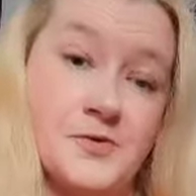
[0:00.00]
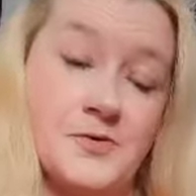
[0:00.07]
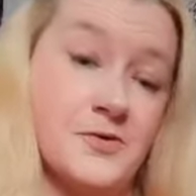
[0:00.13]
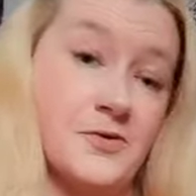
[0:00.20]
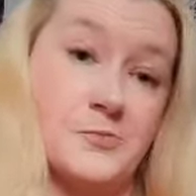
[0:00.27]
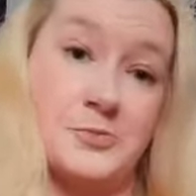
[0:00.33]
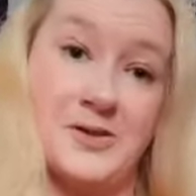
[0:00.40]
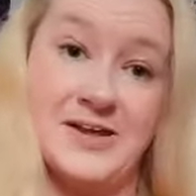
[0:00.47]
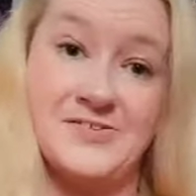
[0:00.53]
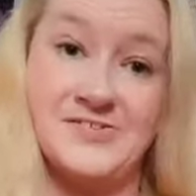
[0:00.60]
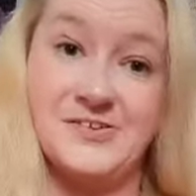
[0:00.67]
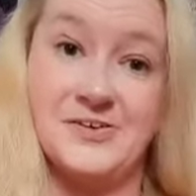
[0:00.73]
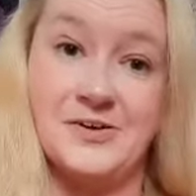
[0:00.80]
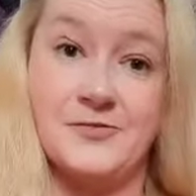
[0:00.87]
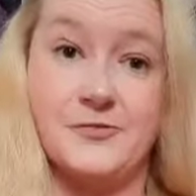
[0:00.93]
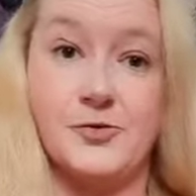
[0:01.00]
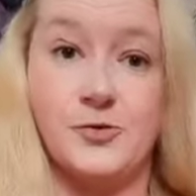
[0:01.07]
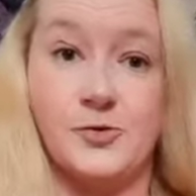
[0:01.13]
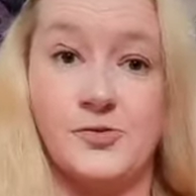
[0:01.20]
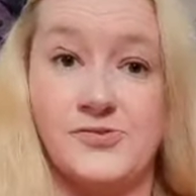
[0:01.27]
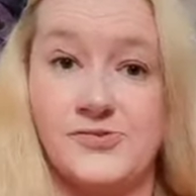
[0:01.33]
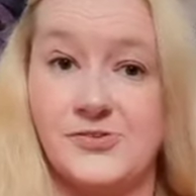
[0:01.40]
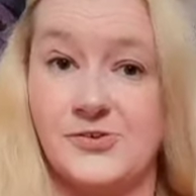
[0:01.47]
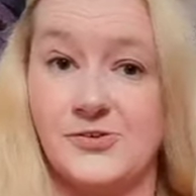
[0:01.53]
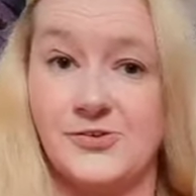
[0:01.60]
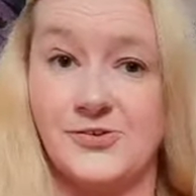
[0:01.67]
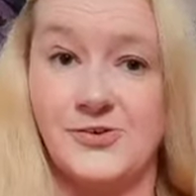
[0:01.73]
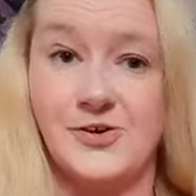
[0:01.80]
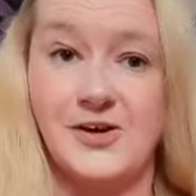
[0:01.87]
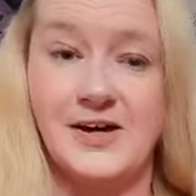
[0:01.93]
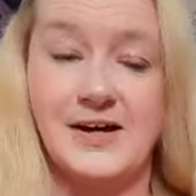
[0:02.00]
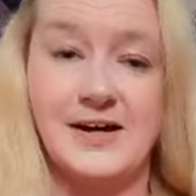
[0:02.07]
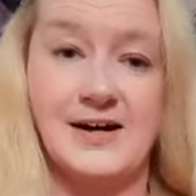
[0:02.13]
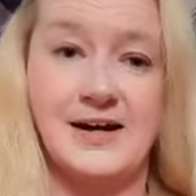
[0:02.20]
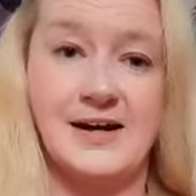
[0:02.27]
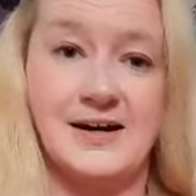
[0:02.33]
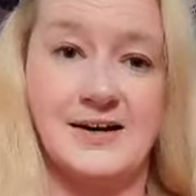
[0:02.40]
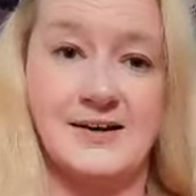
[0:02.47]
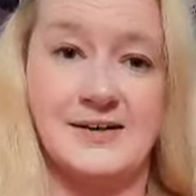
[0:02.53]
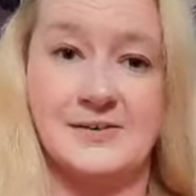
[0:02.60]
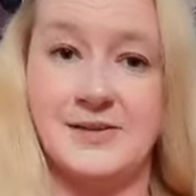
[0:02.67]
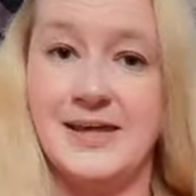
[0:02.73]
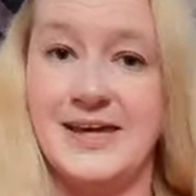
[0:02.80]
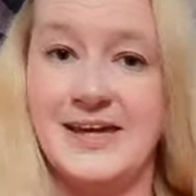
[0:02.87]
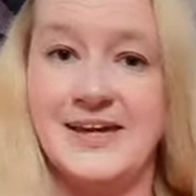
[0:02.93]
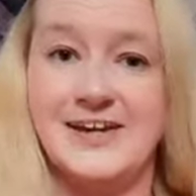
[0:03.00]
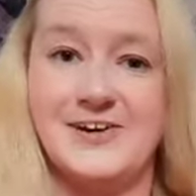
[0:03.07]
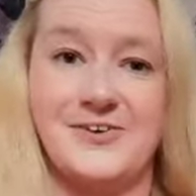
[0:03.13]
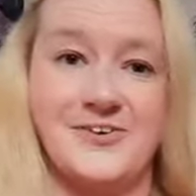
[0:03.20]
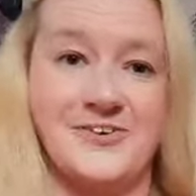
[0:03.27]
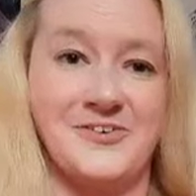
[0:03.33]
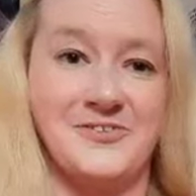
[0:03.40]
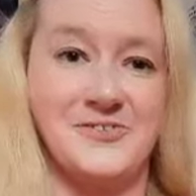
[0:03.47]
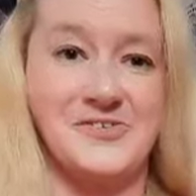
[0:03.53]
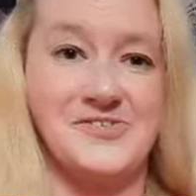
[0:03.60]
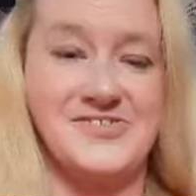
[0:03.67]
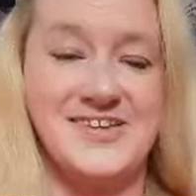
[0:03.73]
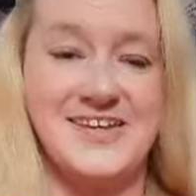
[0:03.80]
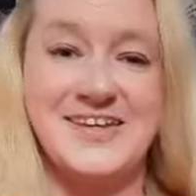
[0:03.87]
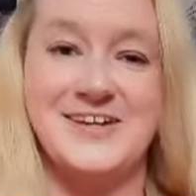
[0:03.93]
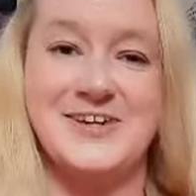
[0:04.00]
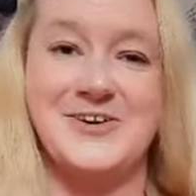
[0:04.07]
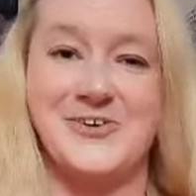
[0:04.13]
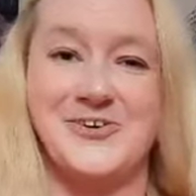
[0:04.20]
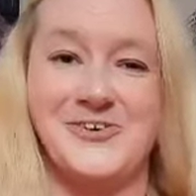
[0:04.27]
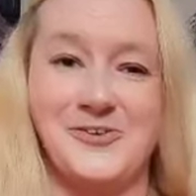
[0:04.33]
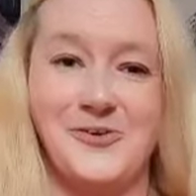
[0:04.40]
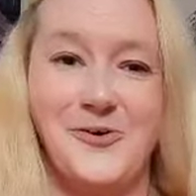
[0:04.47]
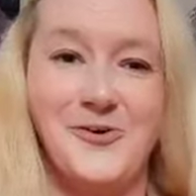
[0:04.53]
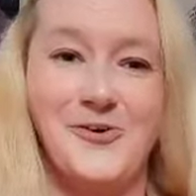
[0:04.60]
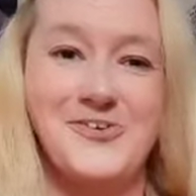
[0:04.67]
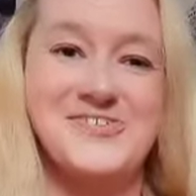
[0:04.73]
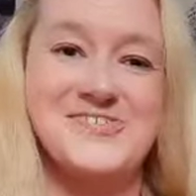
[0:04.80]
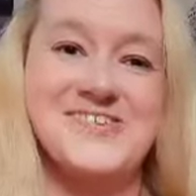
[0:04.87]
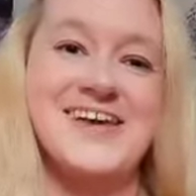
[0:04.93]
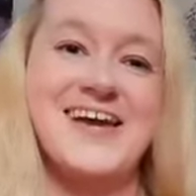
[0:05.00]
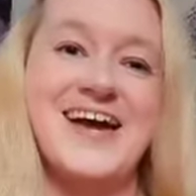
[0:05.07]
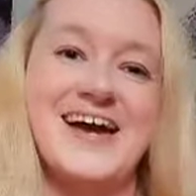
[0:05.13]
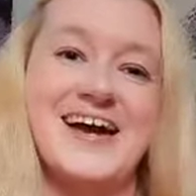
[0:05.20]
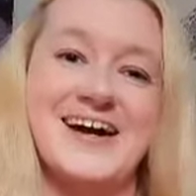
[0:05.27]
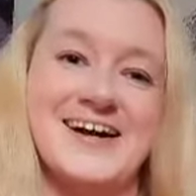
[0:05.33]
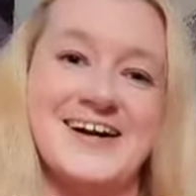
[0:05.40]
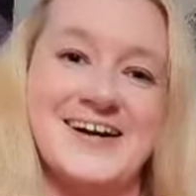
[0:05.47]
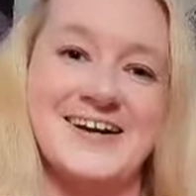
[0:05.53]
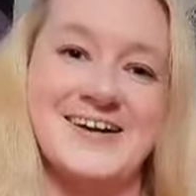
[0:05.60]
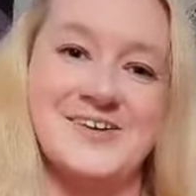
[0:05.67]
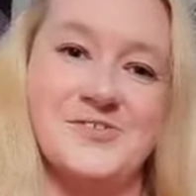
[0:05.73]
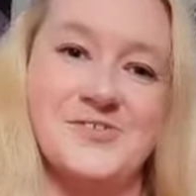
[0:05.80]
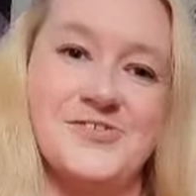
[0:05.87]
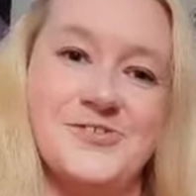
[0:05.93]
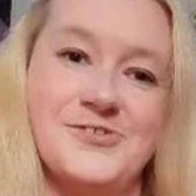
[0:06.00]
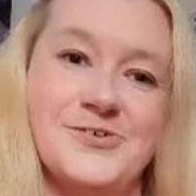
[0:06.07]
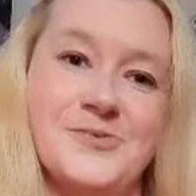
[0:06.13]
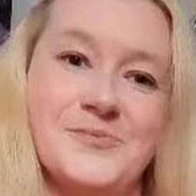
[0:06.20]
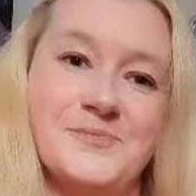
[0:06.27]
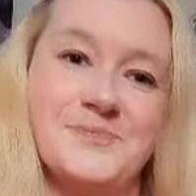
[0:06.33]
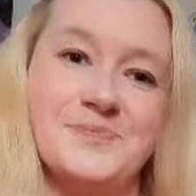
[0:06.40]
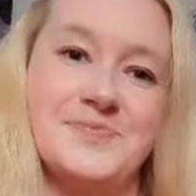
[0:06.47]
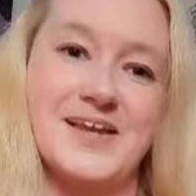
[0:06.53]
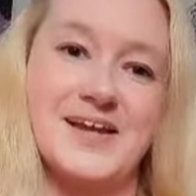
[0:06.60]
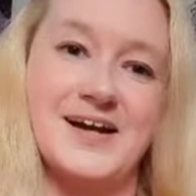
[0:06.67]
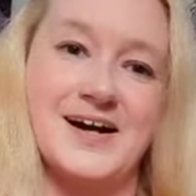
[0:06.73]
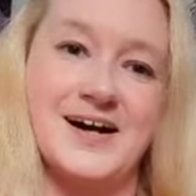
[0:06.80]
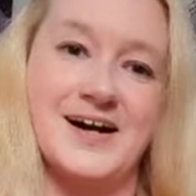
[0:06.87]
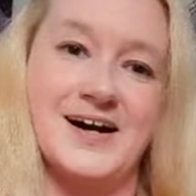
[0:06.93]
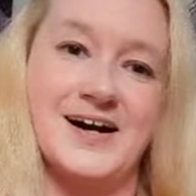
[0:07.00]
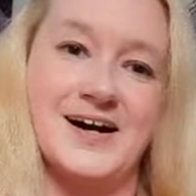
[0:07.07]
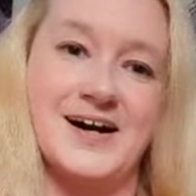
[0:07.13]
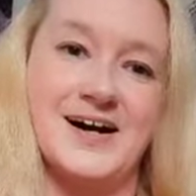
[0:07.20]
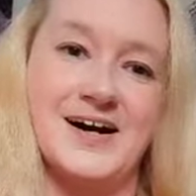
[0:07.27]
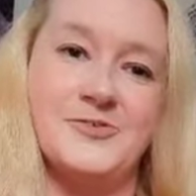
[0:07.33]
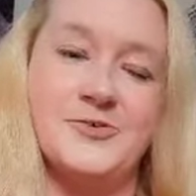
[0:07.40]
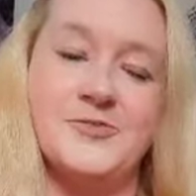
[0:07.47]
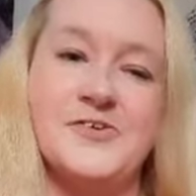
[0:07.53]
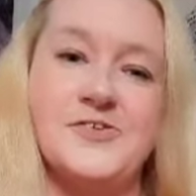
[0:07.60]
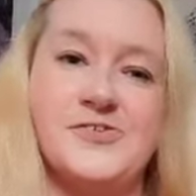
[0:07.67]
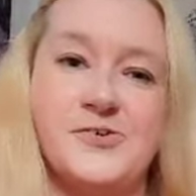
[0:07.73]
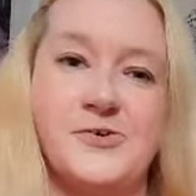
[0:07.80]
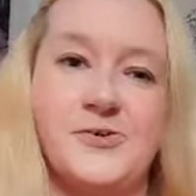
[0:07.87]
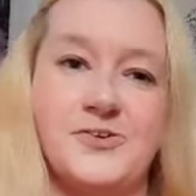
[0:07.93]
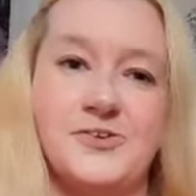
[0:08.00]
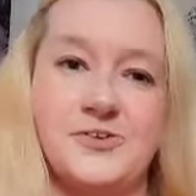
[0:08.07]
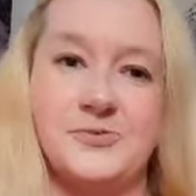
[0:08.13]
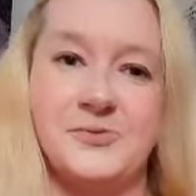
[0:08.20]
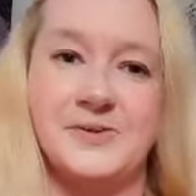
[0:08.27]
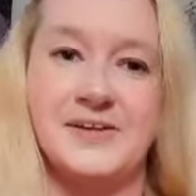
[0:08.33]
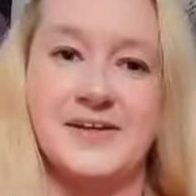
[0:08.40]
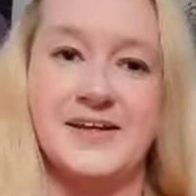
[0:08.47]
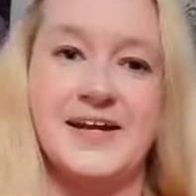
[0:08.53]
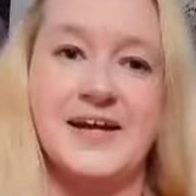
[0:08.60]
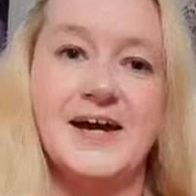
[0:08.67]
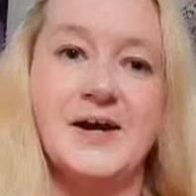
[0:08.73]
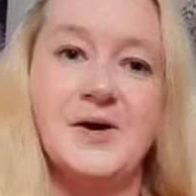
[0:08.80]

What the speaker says: or are blessed to live close to a lake or the sea or lochs. So I wrote this song to really